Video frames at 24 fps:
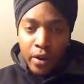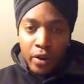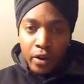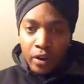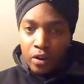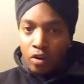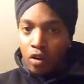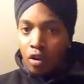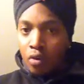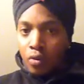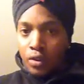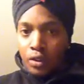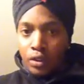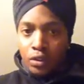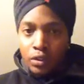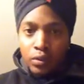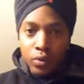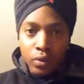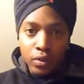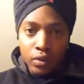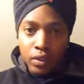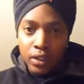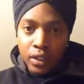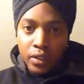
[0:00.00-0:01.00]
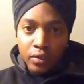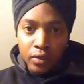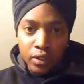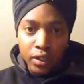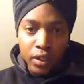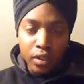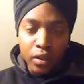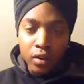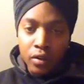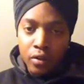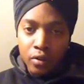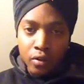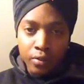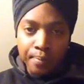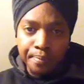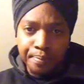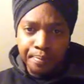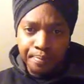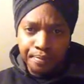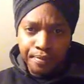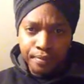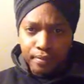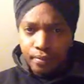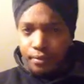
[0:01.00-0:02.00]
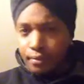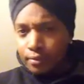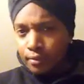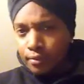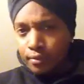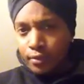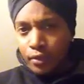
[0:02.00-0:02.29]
because America always dealt in gold.